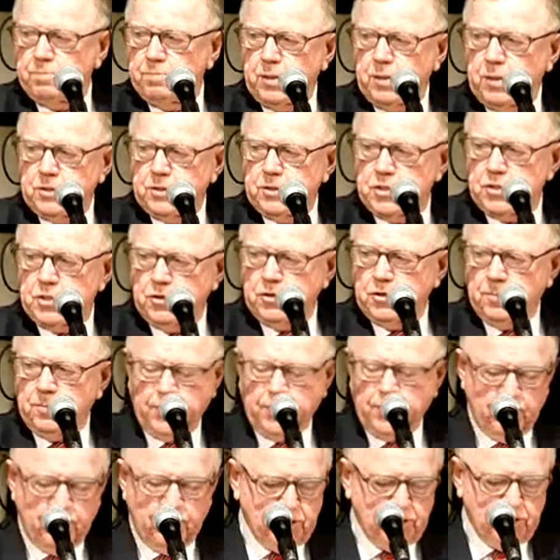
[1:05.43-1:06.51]
You probably see them
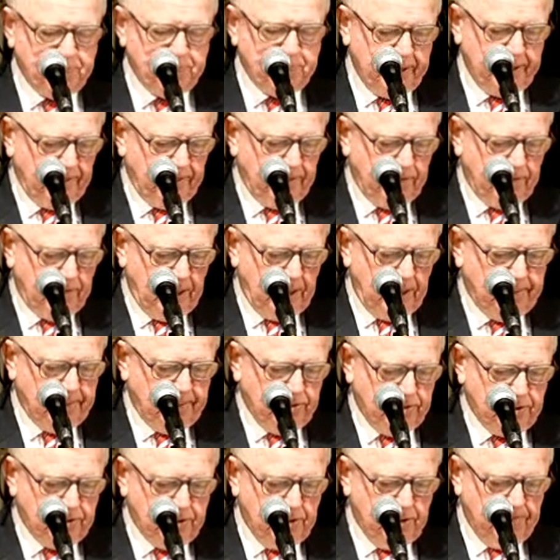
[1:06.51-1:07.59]
on their respective
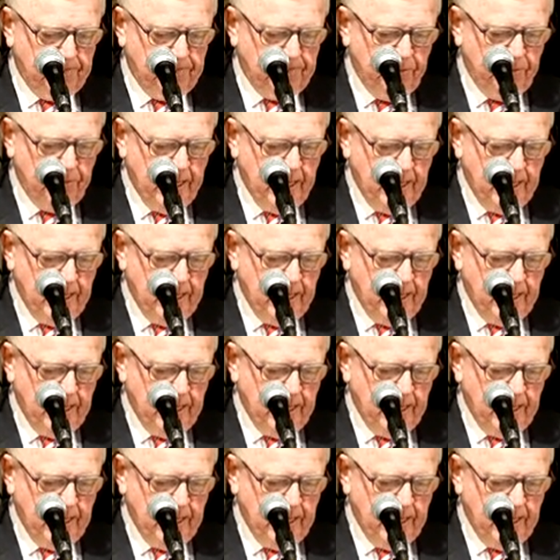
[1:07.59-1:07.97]
tables there.